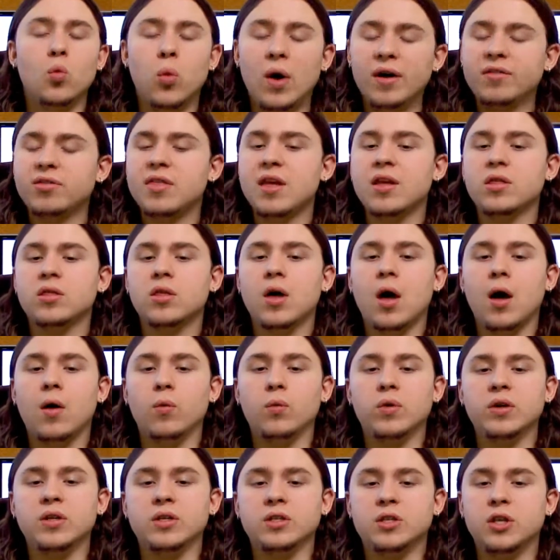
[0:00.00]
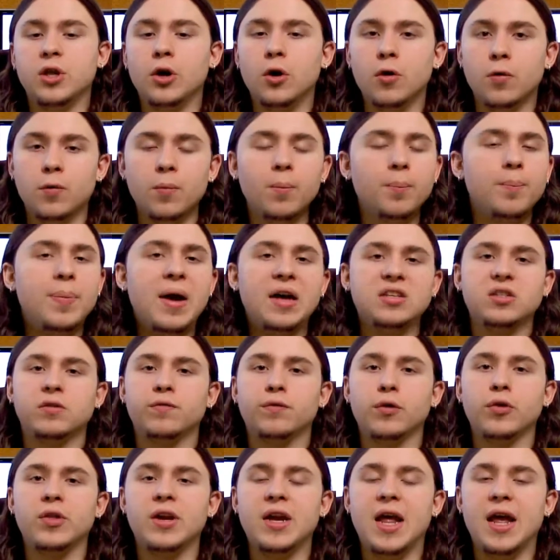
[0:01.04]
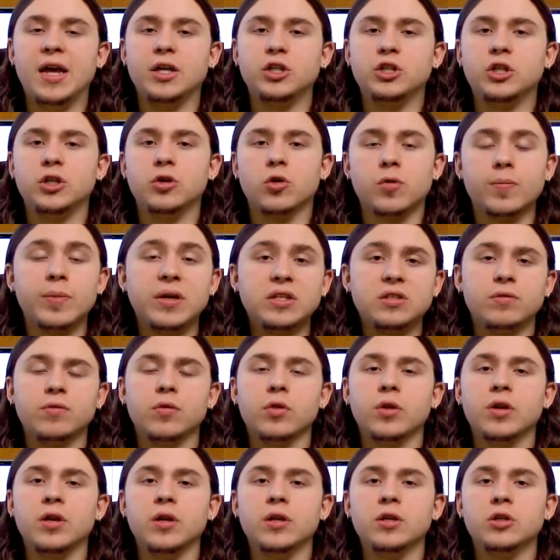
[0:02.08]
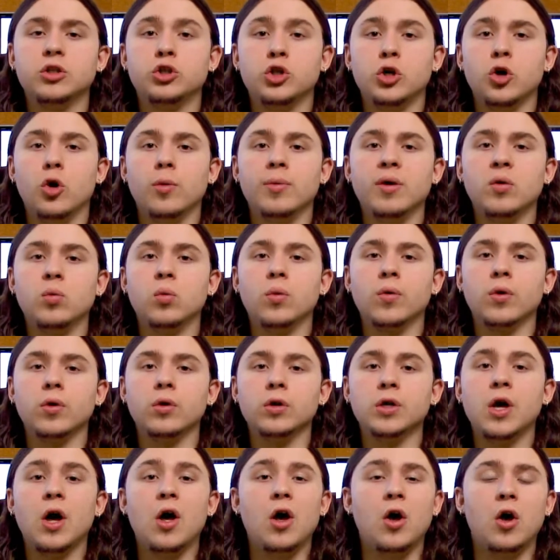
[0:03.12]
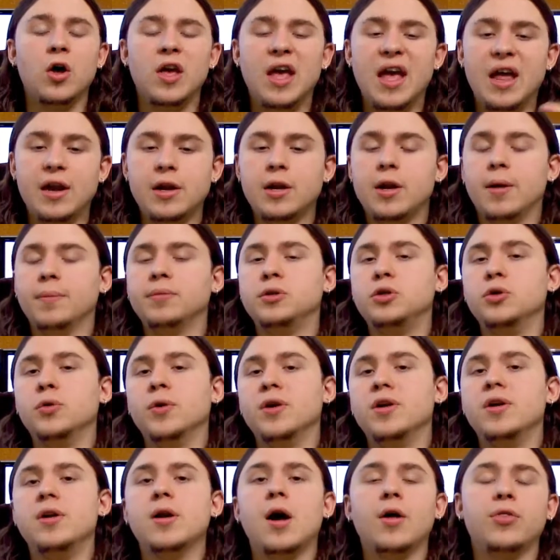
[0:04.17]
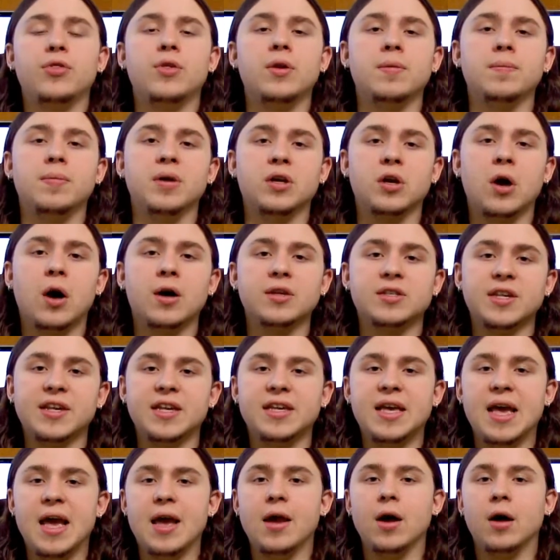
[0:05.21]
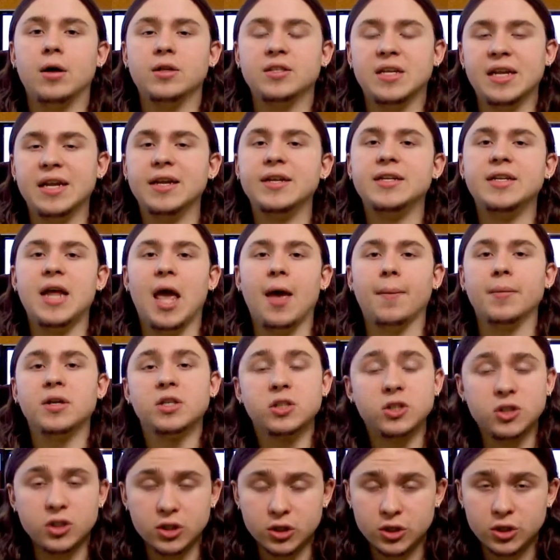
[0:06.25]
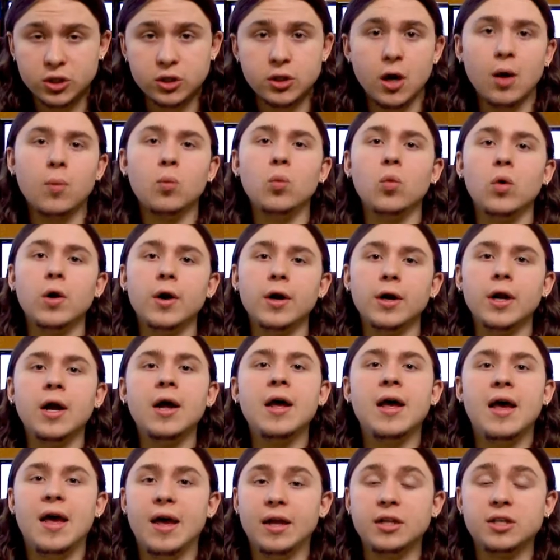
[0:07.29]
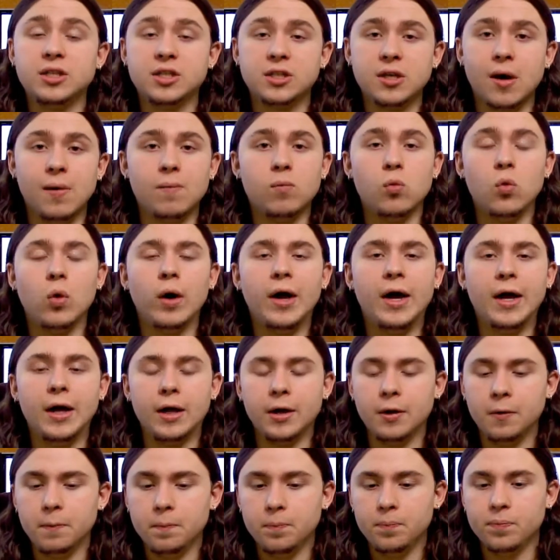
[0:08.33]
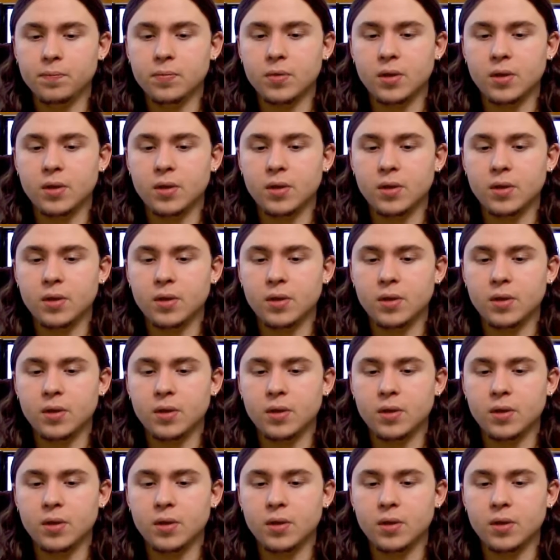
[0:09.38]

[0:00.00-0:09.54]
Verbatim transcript: What they thought was, you know, best for the nation or best for the shinobi world ended up doing nothing but causing chaos and damage to someone in some way